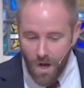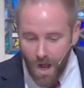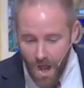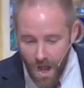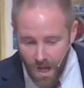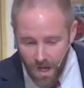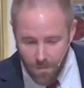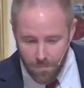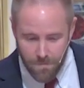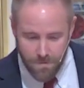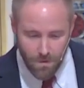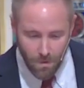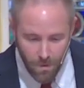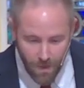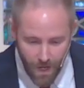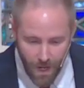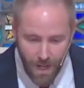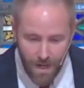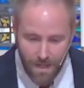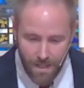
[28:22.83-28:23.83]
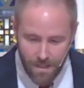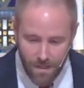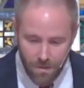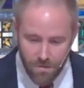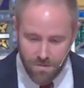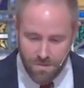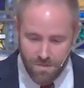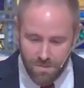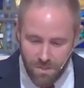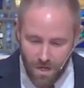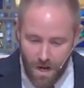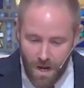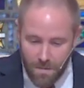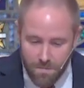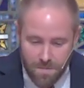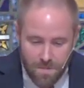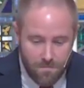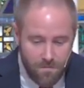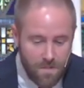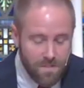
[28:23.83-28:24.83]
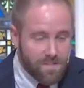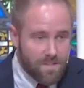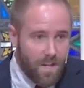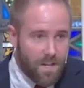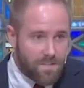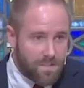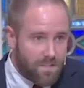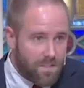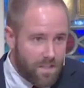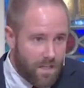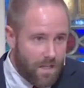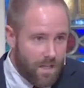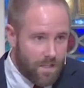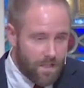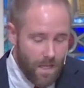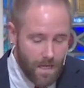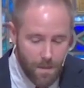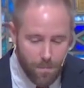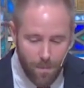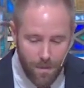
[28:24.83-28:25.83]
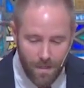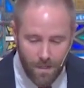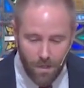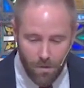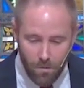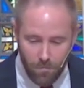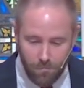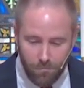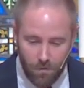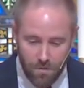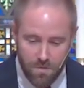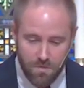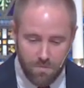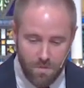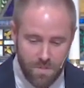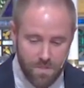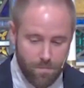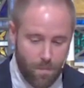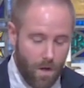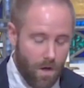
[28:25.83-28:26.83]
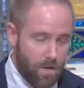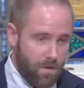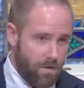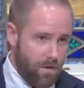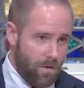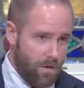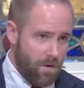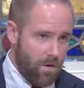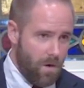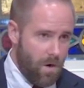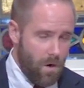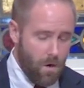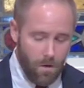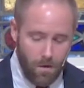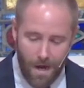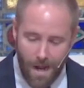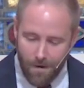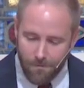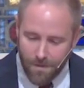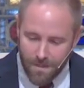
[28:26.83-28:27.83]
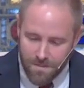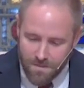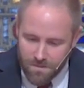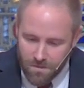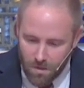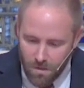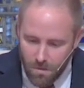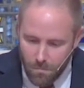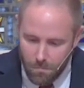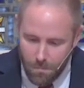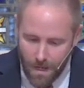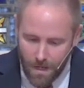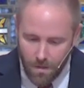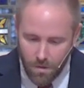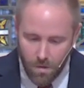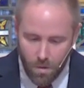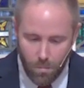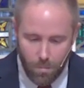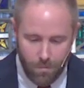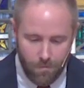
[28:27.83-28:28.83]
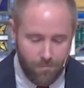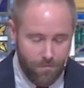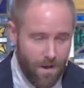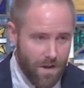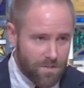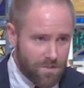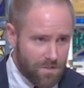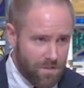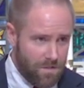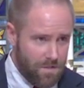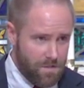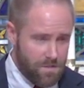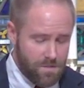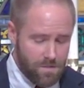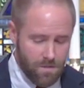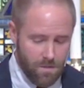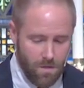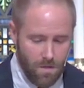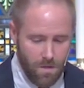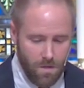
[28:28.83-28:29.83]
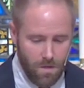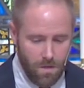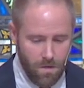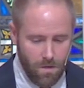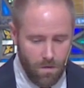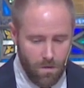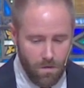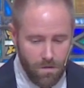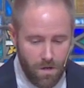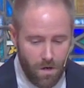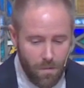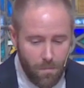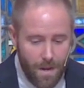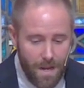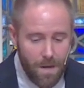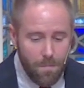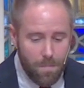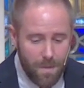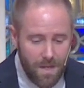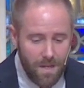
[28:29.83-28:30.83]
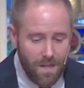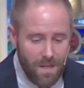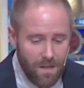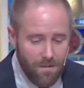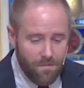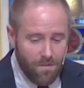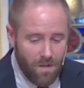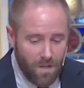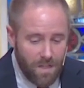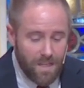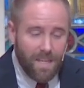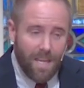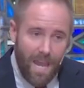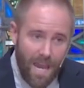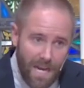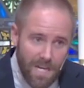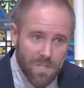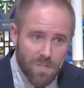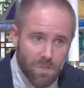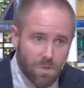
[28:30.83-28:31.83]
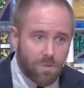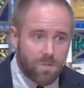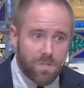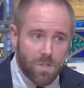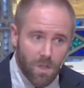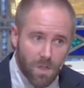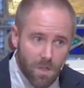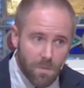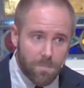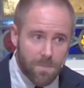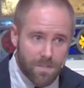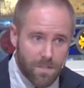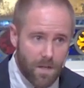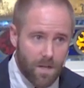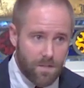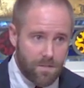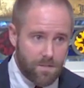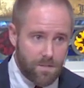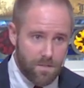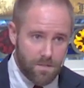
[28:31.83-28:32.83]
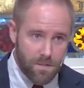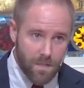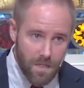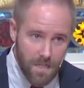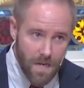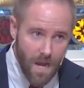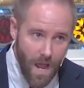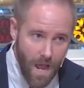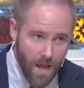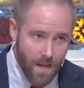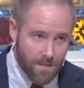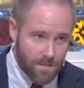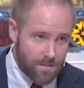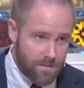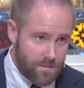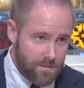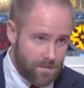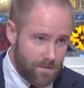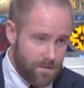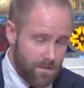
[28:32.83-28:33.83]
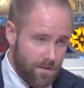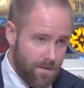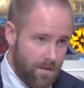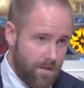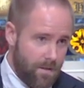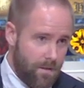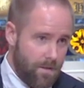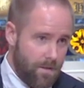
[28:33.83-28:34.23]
Jobs, okay, there's jobs of necessity, like being a first responder or having certain medical professions, or there may be even occasional circumstances. Yes.